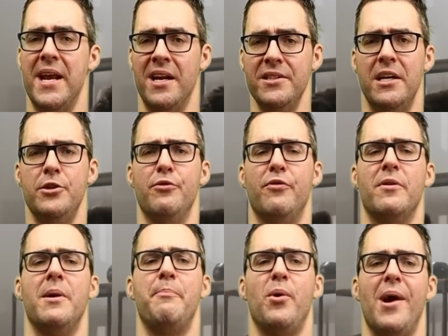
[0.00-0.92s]
And I'll tell you
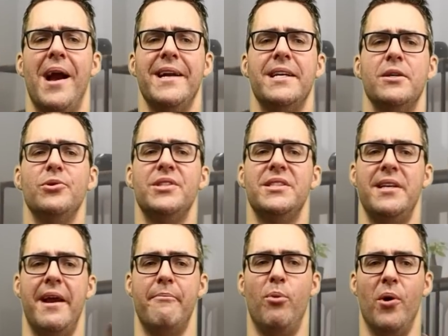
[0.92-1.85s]
from a practical
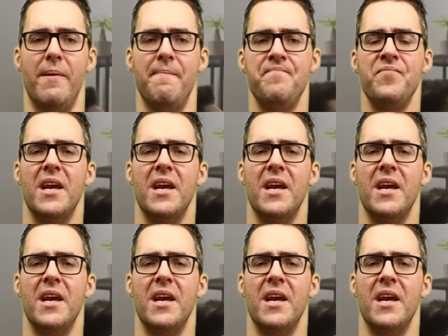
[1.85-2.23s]
standpoint,